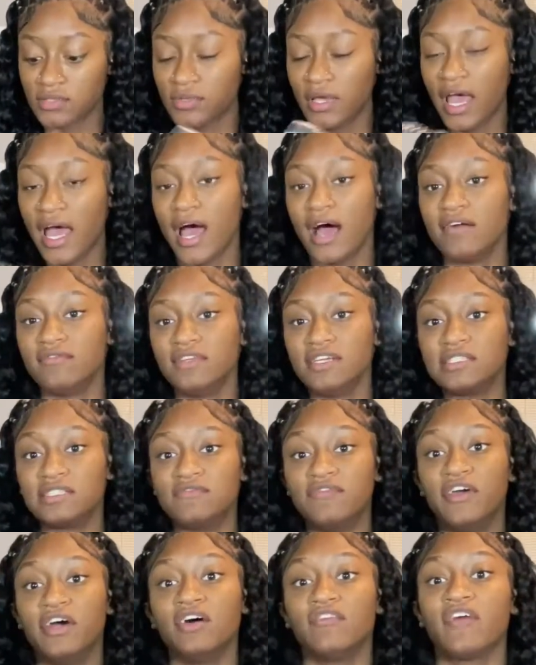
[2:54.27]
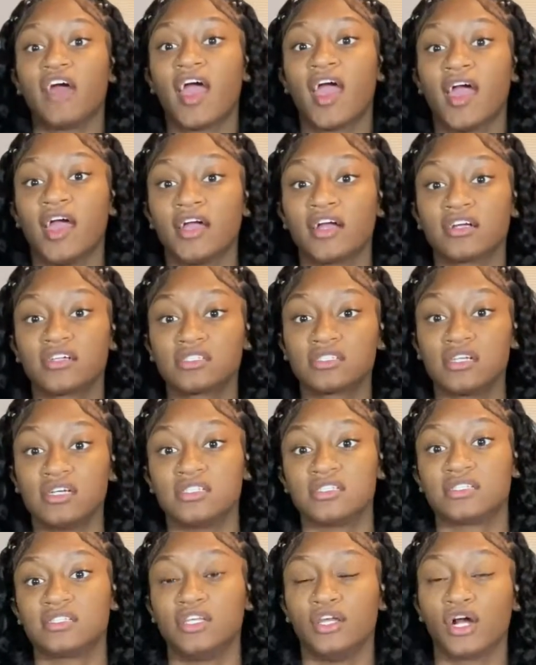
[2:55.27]
we have these velvet hangers,
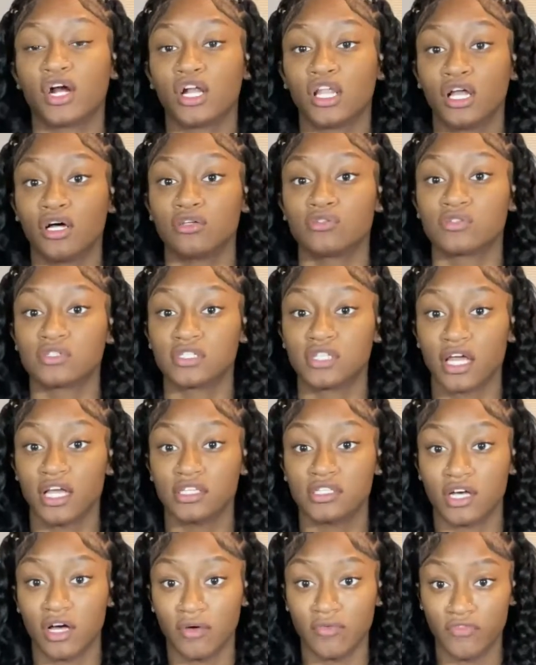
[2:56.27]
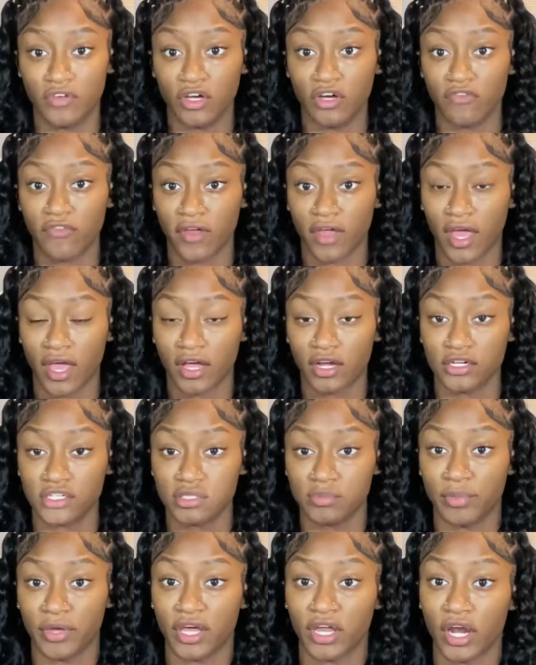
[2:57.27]
cause your clothes stays on velvet hangers
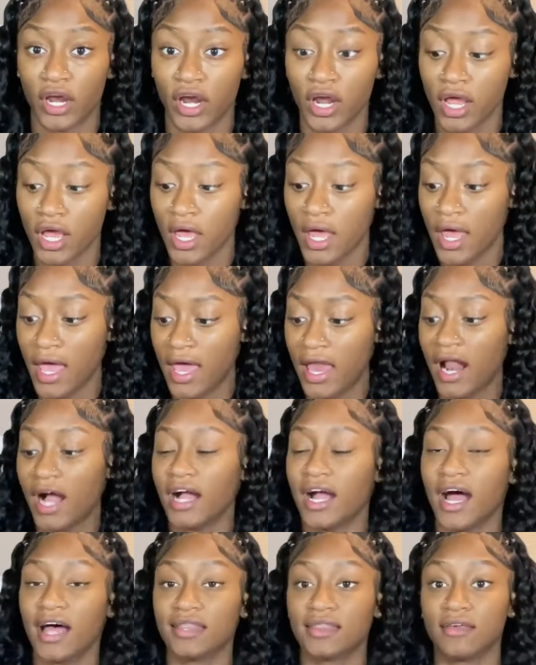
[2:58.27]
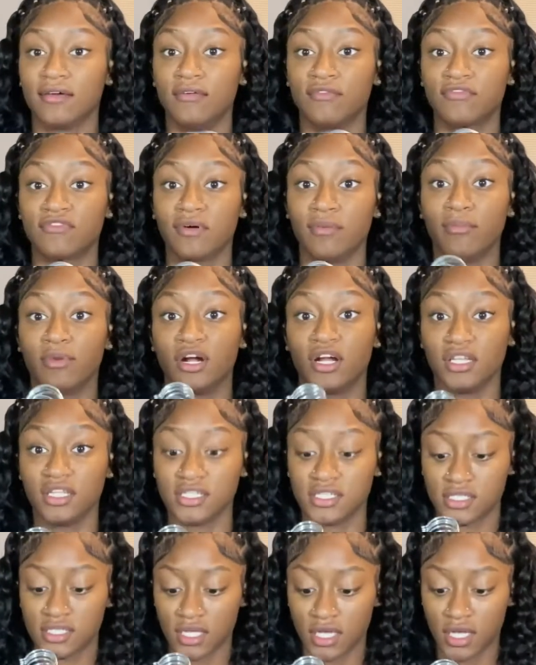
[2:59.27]
better. And I got them from
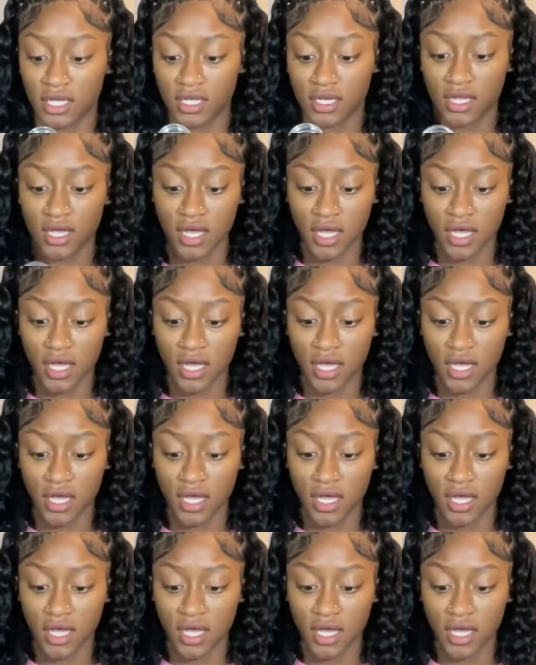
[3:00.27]
Burlington.